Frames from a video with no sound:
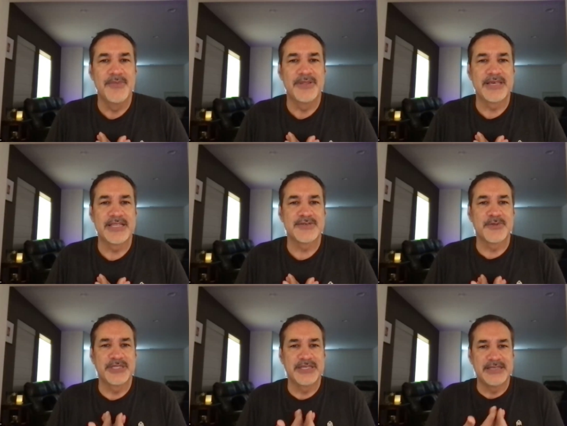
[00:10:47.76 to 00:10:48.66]
But that's
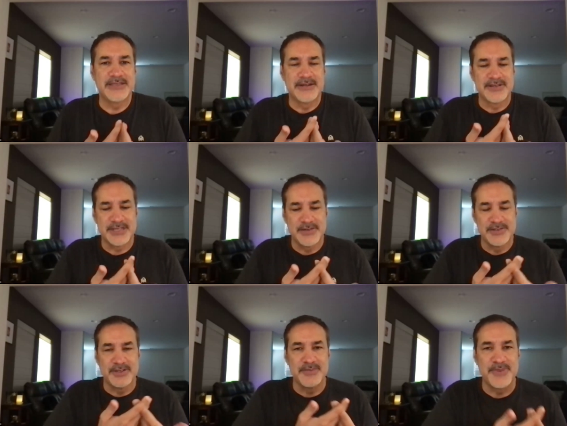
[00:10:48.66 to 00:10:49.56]
where we lead ourselves
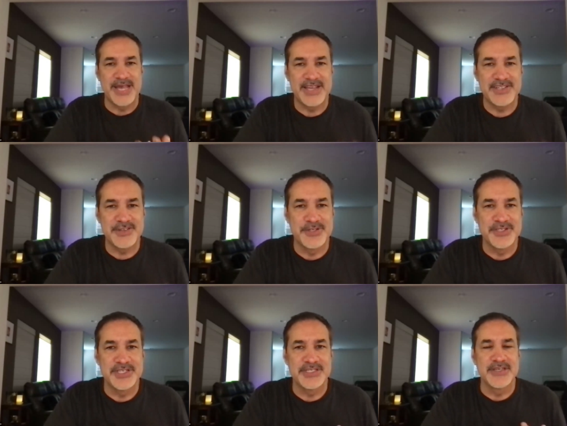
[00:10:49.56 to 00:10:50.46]
to compassion,
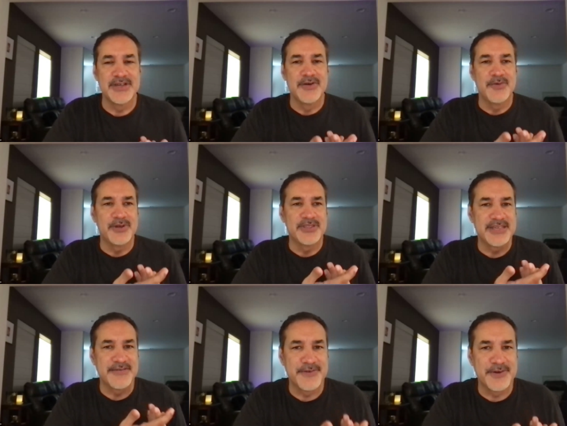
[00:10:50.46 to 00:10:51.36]
which is one
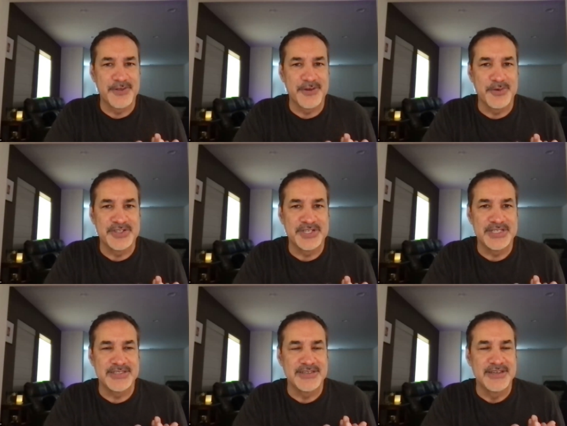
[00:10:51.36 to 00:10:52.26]
step further, which
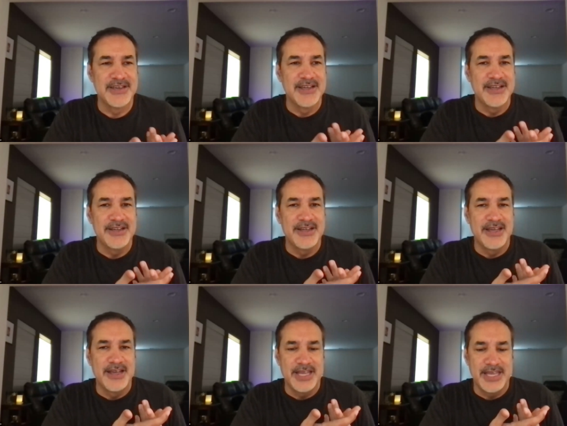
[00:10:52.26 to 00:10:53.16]
is
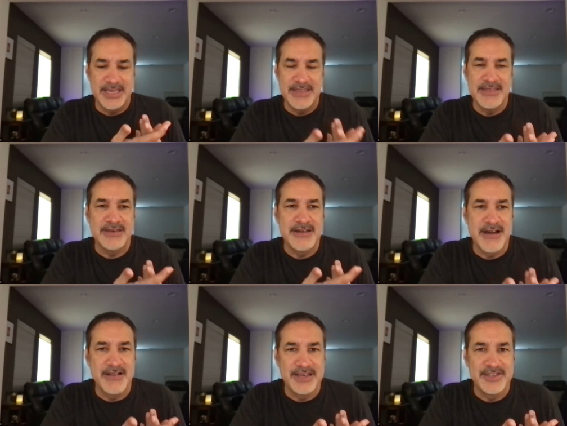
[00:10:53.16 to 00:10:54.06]
in the
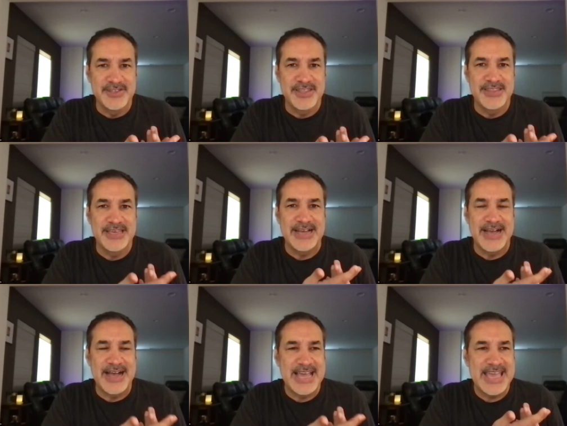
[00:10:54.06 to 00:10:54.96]
knowledge that
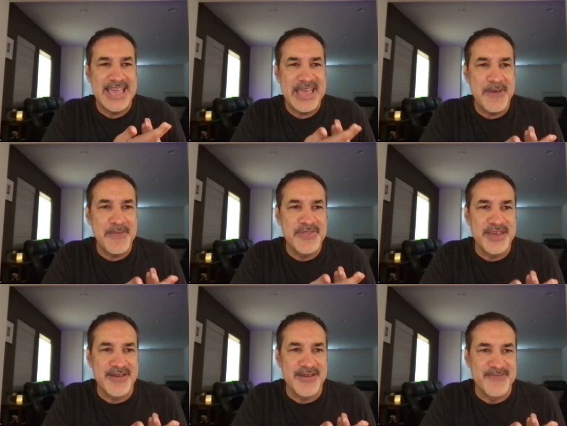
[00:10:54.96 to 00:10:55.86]
I am
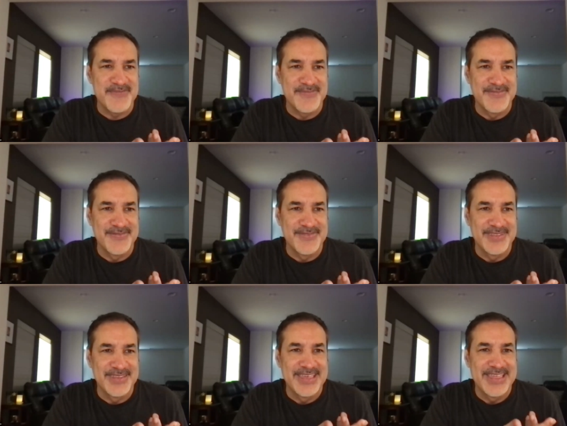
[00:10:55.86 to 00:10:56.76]
them.
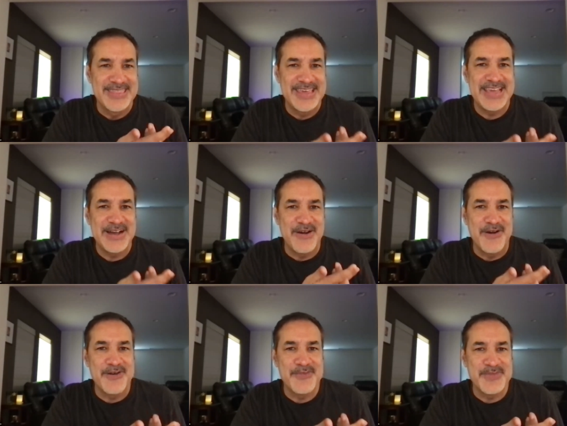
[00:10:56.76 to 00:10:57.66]
They
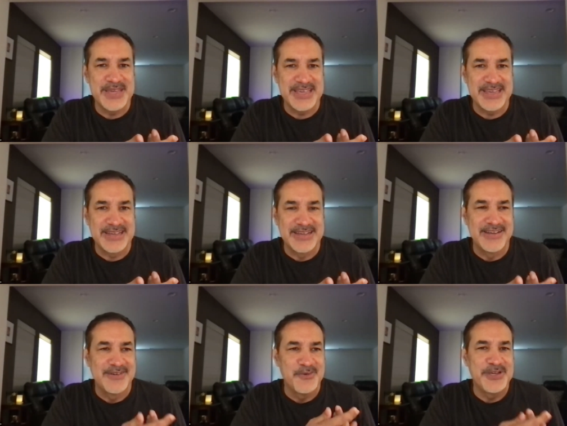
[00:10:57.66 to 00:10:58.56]
are me.
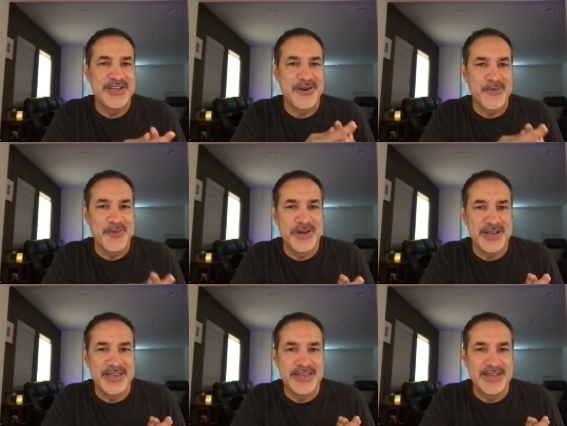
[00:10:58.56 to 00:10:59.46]
We are
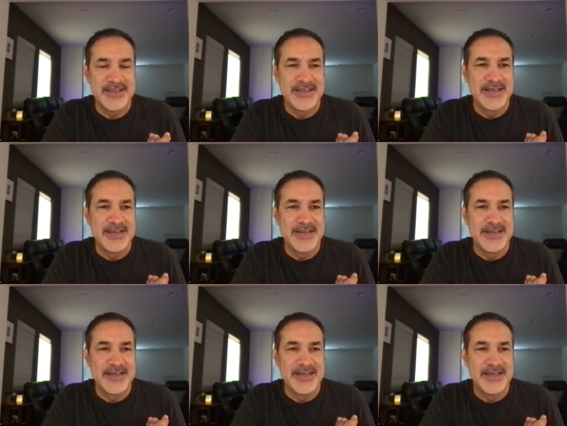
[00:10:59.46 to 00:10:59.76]
one.